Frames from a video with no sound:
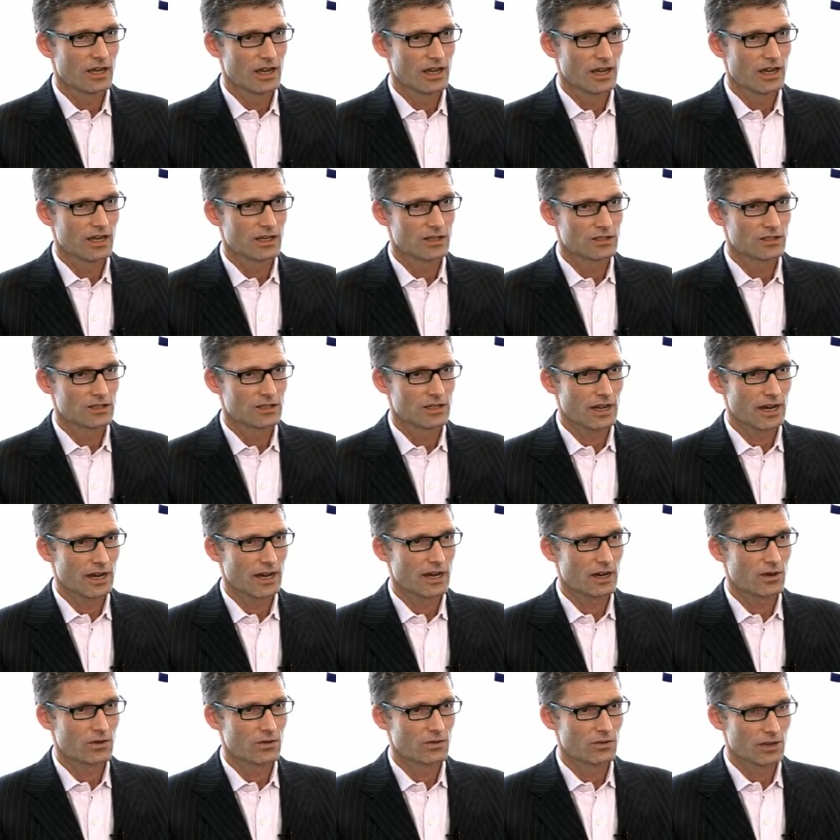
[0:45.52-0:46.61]
and
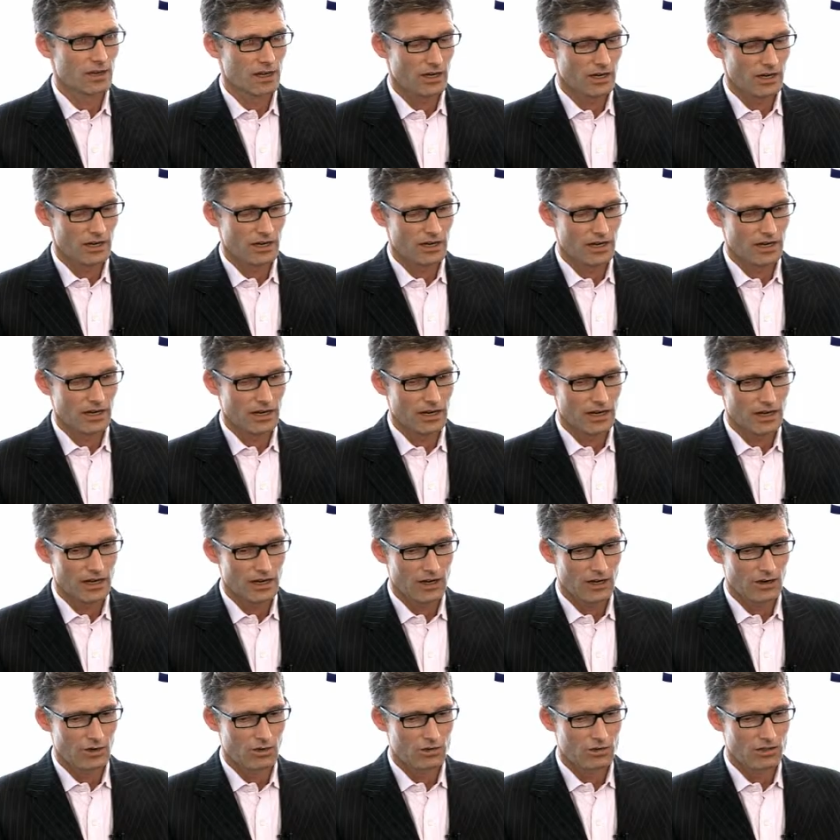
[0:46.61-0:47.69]
how, uh,
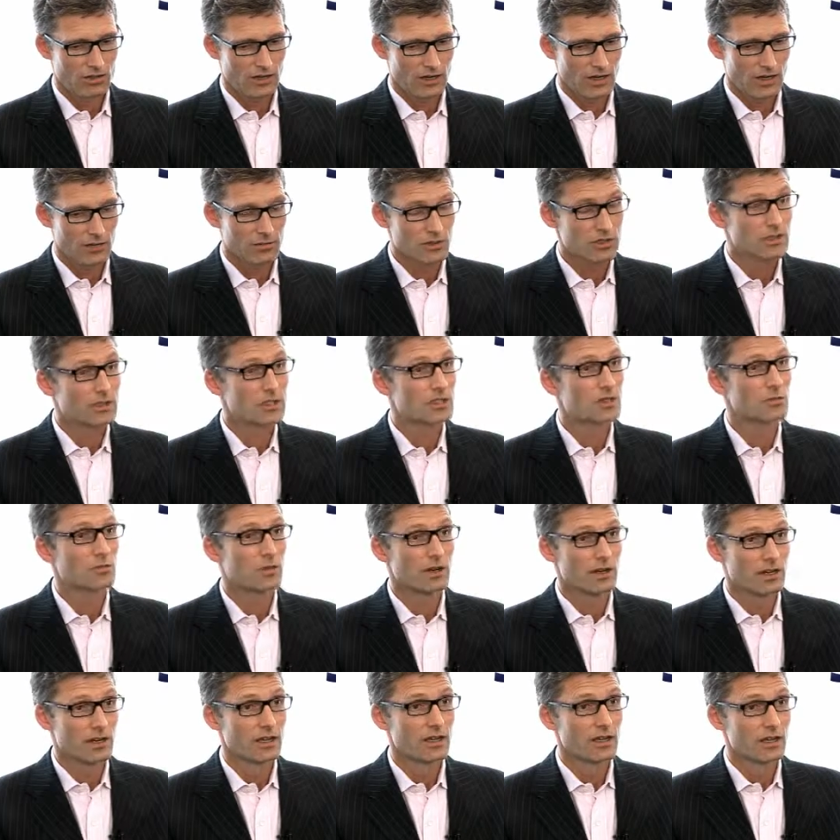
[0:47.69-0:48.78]
how, how much
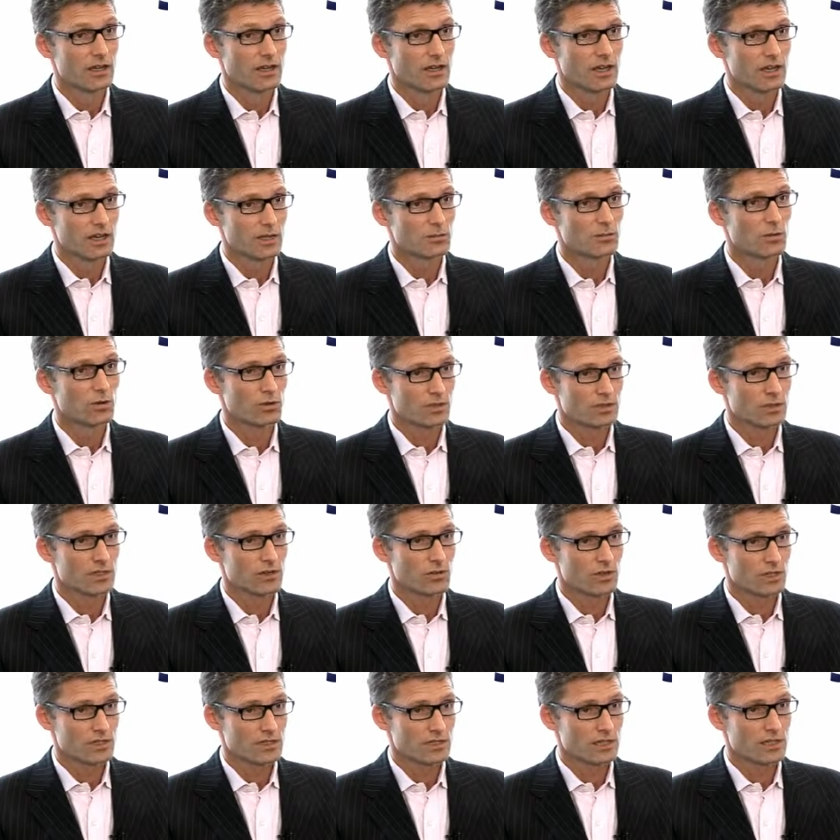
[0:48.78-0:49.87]
discipline is brought to the
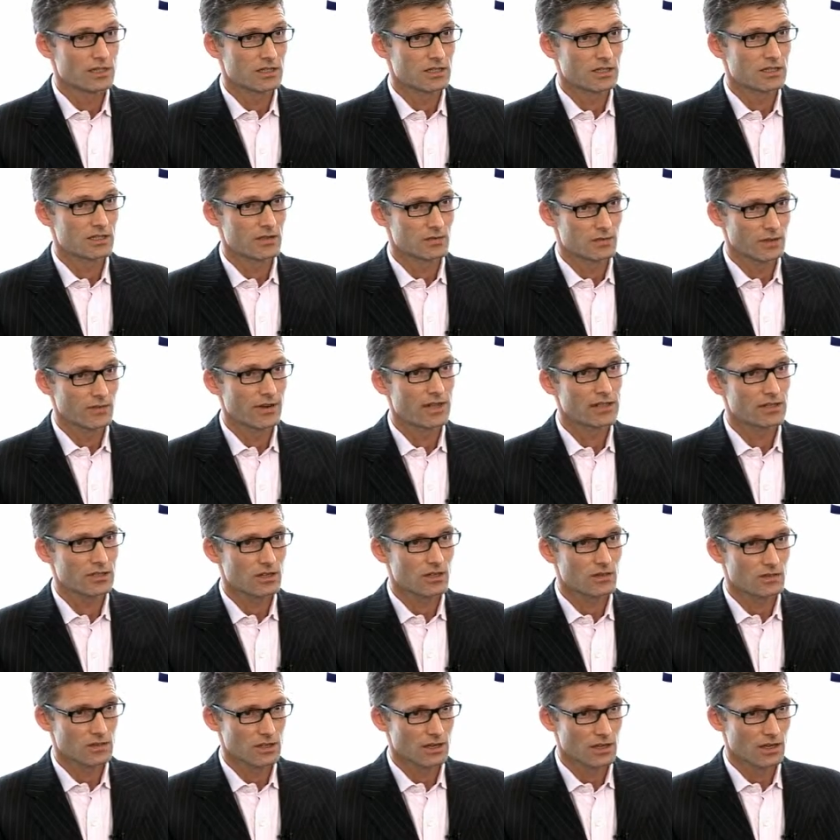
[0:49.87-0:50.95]
organisation in terms of
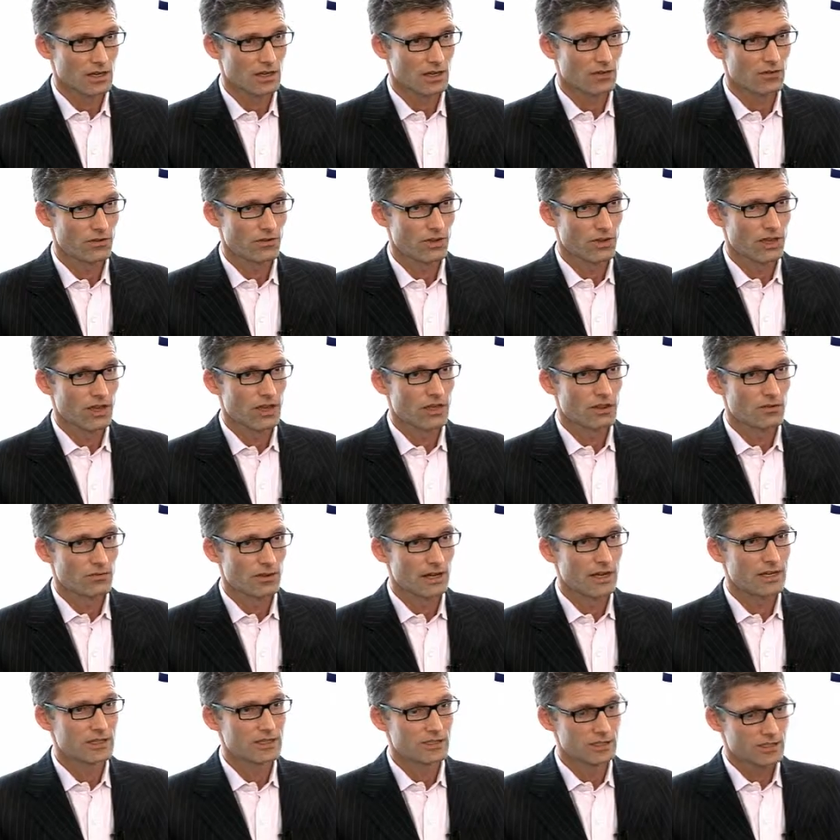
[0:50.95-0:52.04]
executing those. The
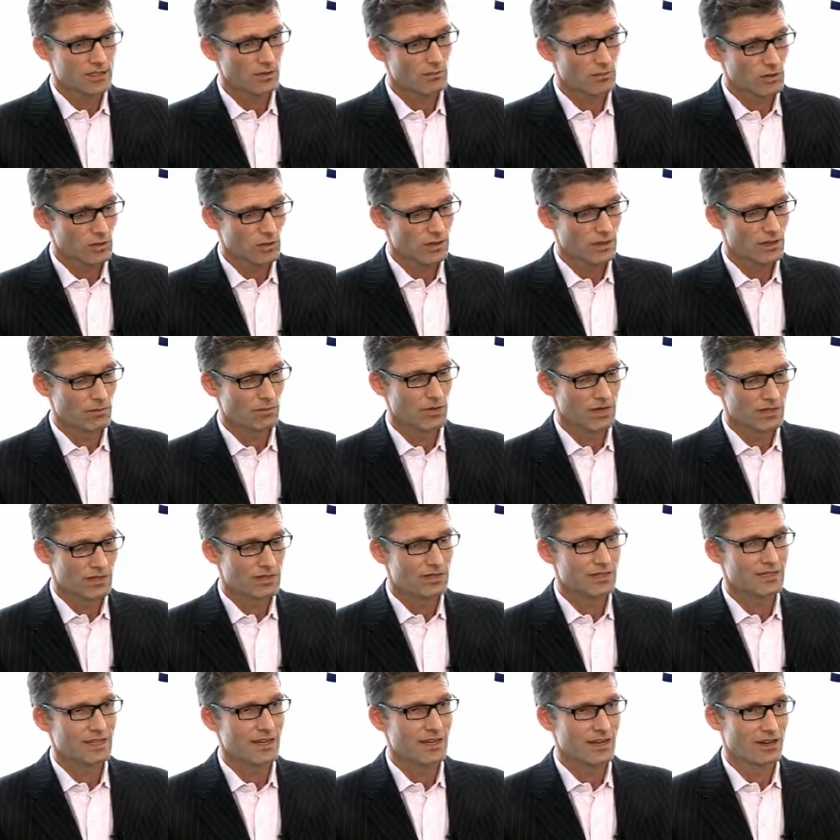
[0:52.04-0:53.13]
relationship between the
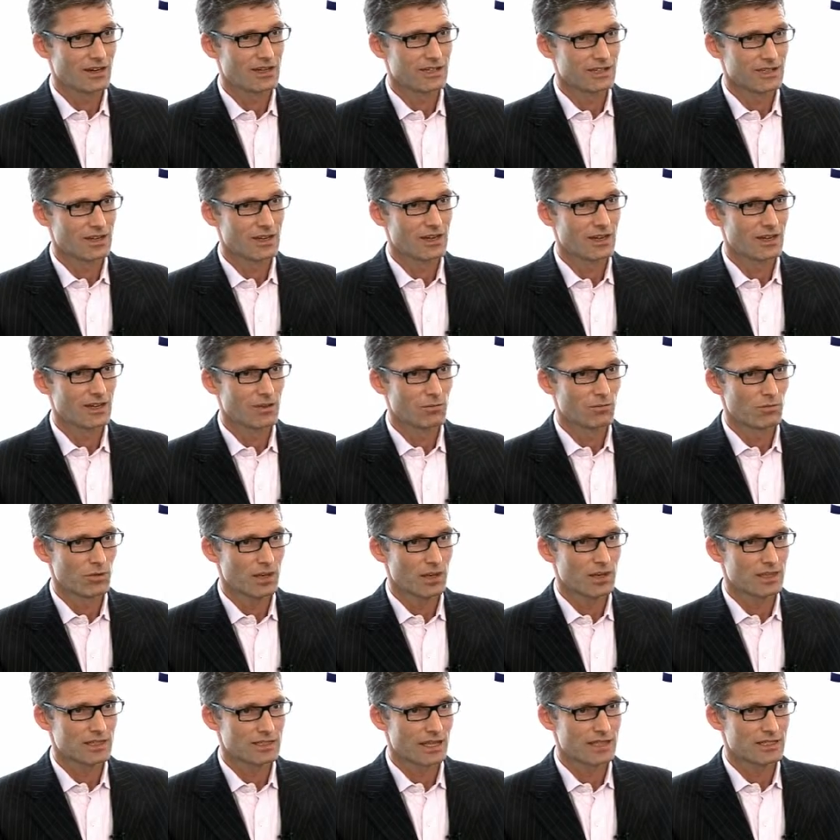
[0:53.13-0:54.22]
business and I T,
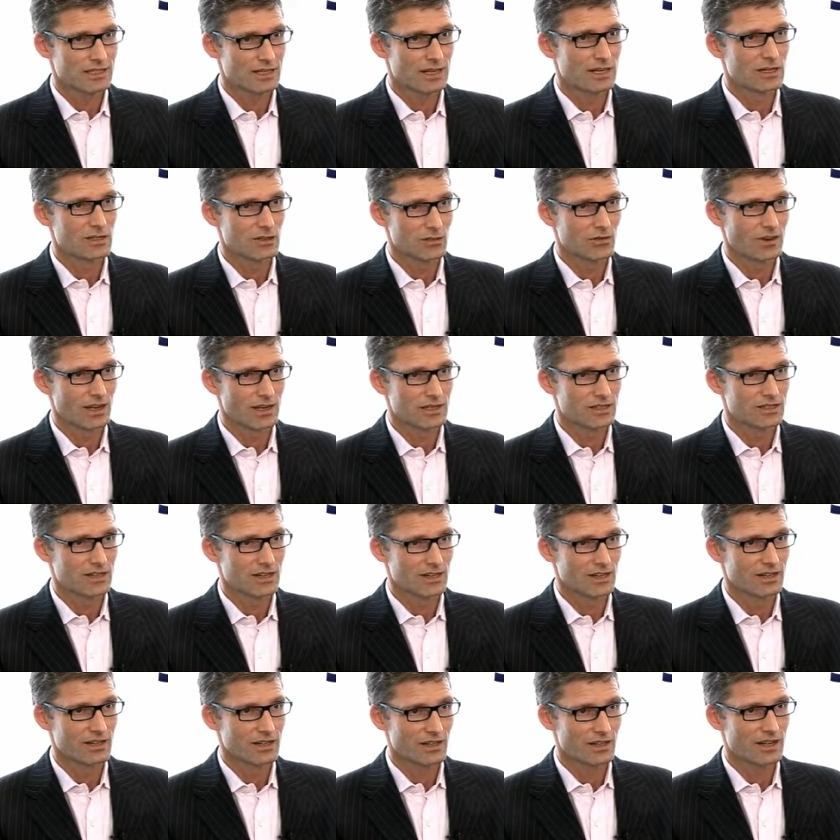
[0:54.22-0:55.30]
because that's an interface
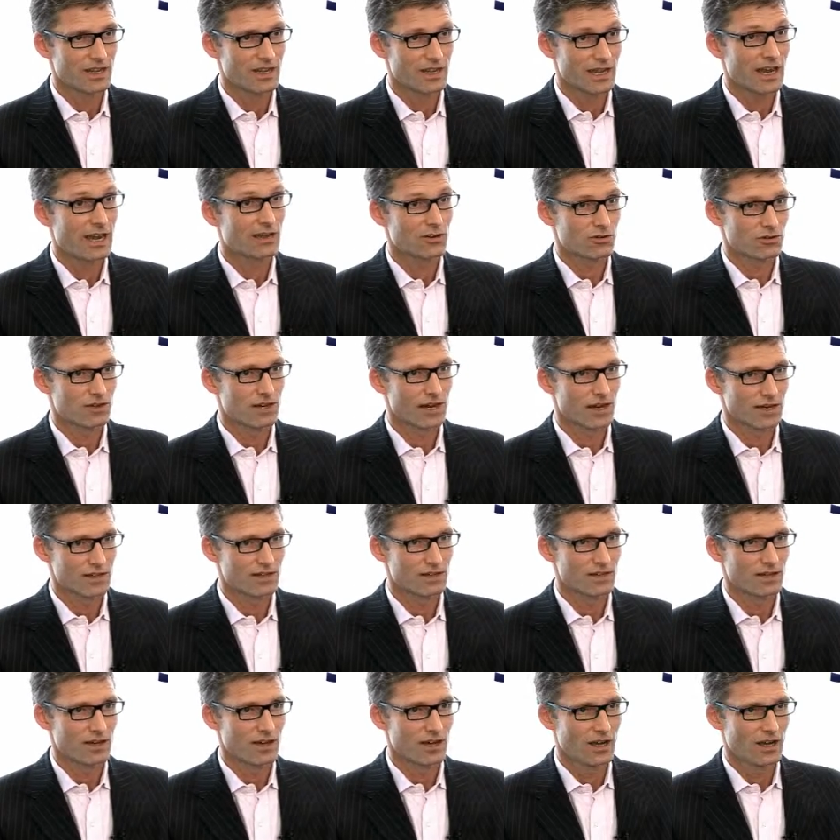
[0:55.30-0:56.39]
that, that can create
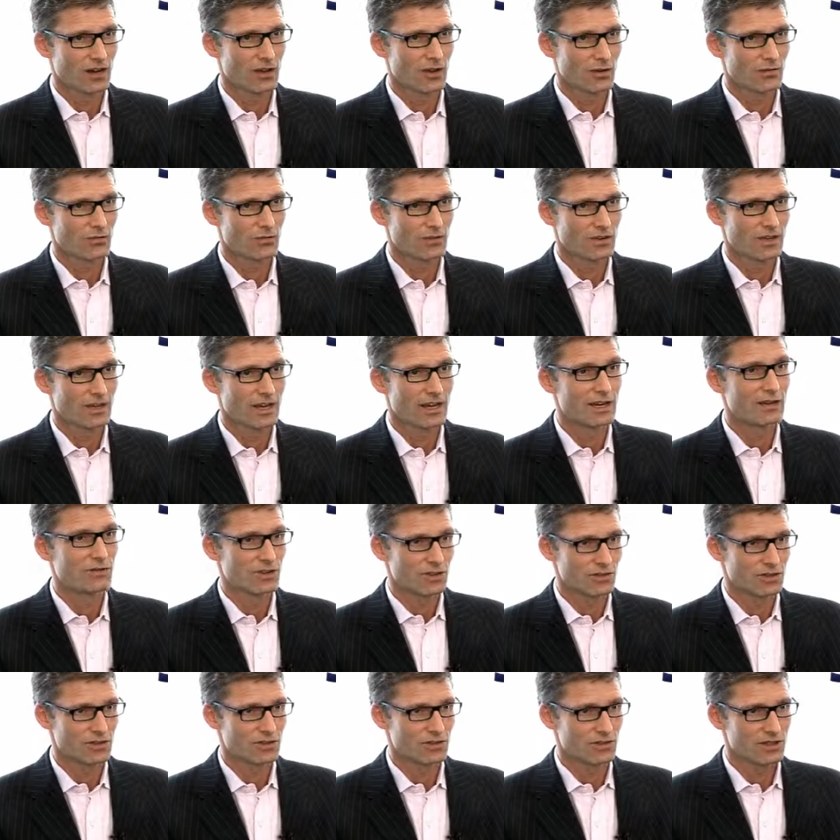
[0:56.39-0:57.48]
a lot of
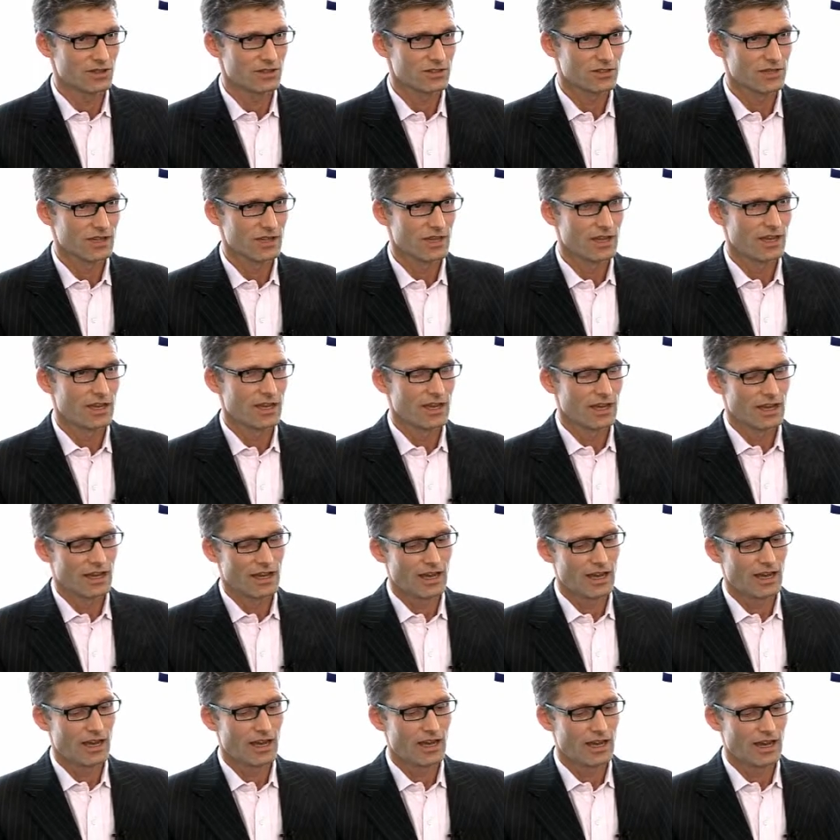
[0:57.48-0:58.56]
inefficiencies
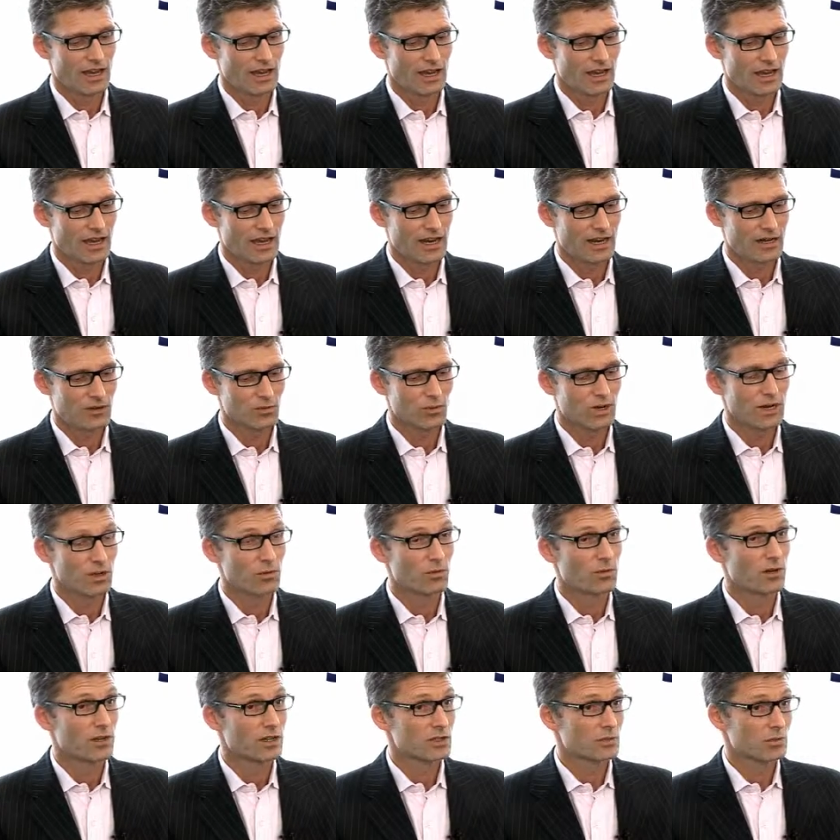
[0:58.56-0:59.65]
uh, and when it
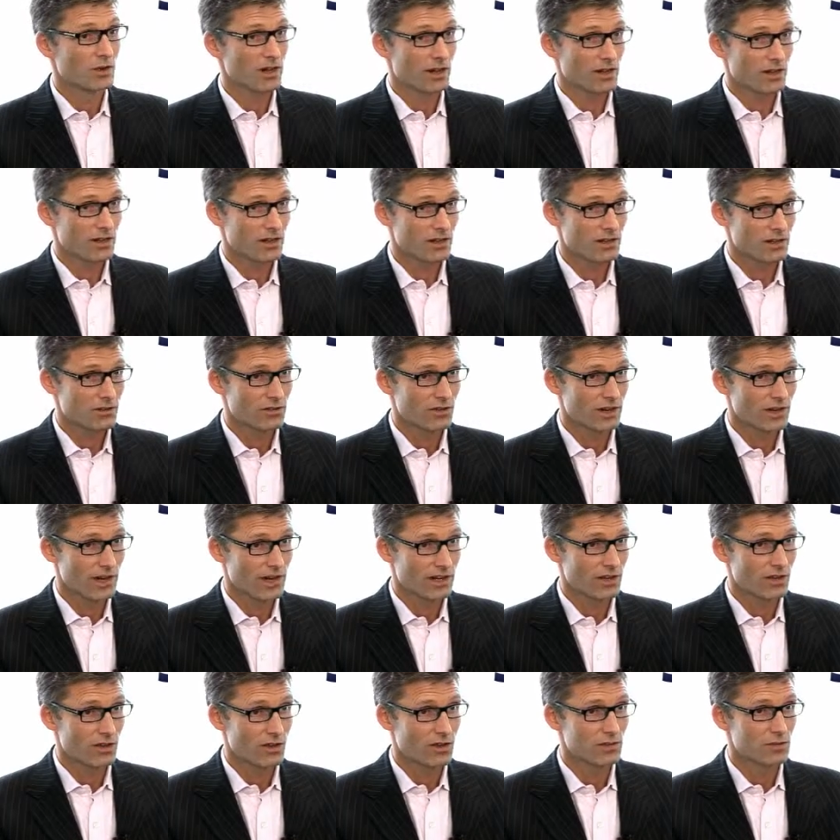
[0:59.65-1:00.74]
works well can
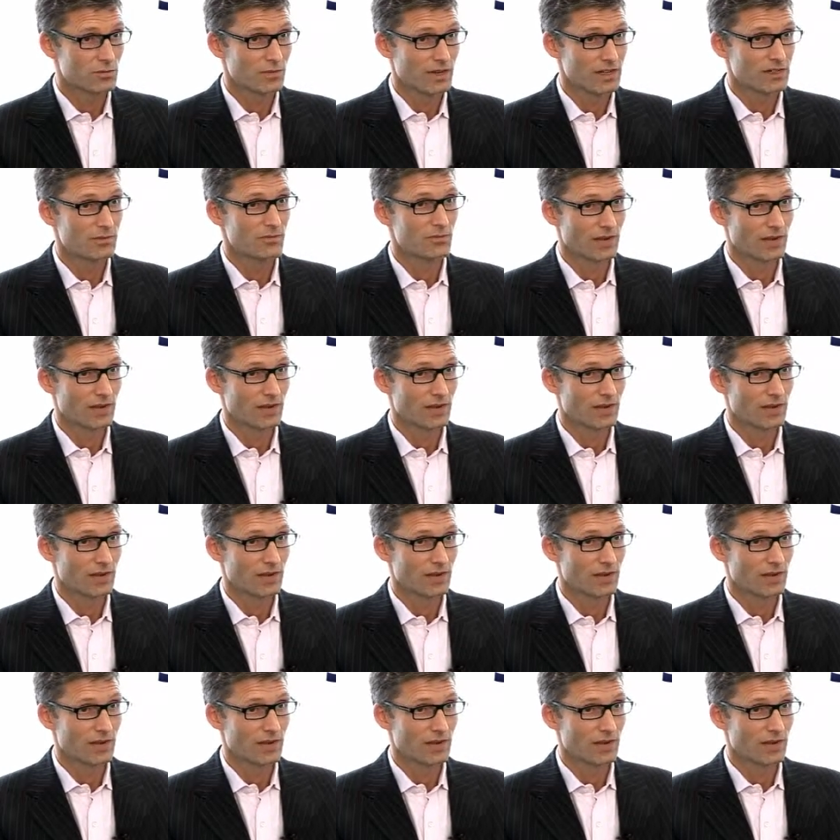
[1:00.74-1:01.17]
create a huge amount of